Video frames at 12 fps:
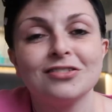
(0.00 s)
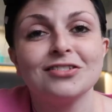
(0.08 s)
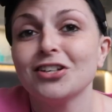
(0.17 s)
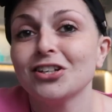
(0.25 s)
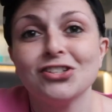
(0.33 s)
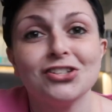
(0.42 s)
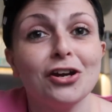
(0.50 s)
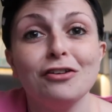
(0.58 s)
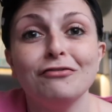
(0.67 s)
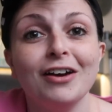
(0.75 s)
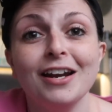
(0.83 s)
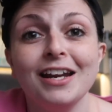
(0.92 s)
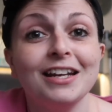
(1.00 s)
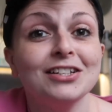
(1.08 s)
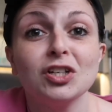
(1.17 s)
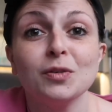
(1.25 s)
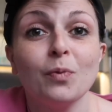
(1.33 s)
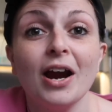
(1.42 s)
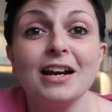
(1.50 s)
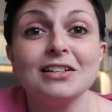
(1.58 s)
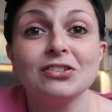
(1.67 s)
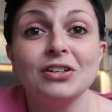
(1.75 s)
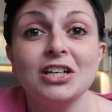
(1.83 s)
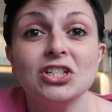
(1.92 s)
Just so funny. It's just pranks
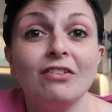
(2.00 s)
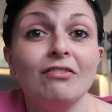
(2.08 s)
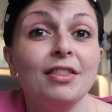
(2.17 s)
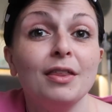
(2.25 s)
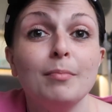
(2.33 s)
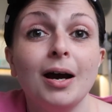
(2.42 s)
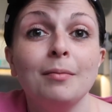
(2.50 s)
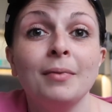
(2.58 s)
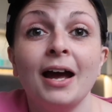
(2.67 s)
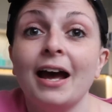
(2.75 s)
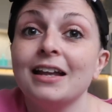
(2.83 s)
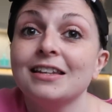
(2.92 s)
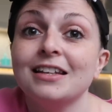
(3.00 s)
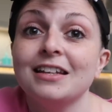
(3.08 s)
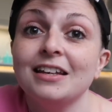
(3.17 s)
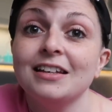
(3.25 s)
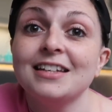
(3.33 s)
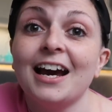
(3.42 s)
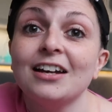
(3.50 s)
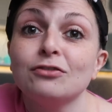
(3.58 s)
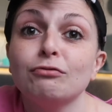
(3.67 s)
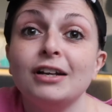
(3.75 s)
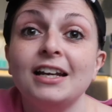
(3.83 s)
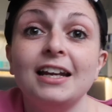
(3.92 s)
on each other. The mum and the dad
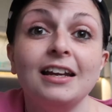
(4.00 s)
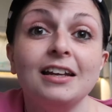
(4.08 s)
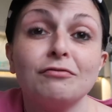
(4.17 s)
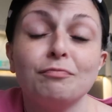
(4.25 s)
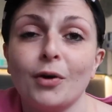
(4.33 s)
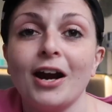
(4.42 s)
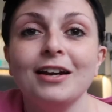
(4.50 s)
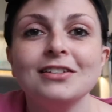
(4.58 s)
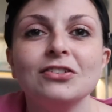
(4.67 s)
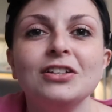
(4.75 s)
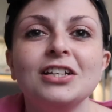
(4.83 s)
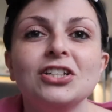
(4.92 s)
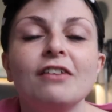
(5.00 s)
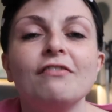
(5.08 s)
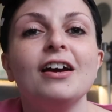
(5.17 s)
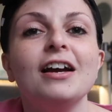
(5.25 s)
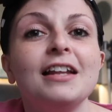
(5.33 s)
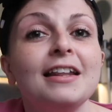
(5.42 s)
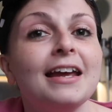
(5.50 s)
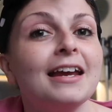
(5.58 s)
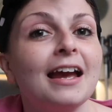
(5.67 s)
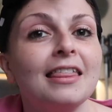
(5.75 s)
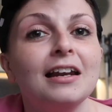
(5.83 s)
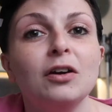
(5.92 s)
really pranks on each other, and then they
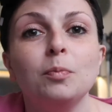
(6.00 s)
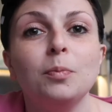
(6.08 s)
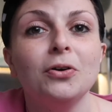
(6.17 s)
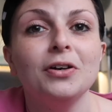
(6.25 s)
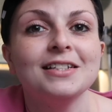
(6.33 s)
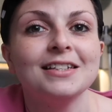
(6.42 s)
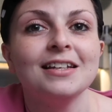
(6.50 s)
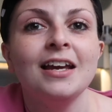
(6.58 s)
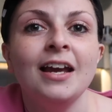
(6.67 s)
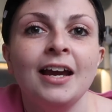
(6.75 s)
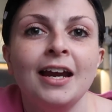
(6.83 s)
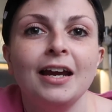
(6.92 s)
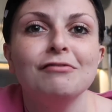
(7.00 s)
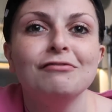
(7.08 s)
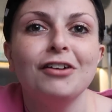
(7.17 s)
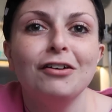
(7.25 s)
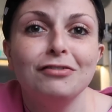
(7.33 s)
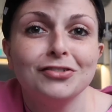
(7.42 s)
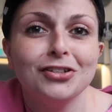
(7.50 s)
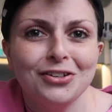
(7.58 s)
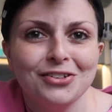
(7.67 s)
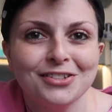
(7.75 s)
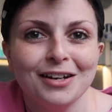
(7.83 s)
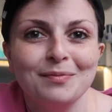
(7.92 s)
get the little boys involved too
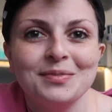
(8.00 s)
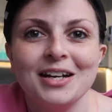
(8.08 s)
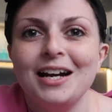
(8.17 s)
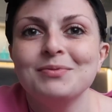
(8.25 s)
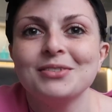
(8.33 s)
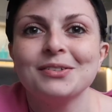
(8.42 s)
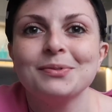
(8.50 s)
sometimes as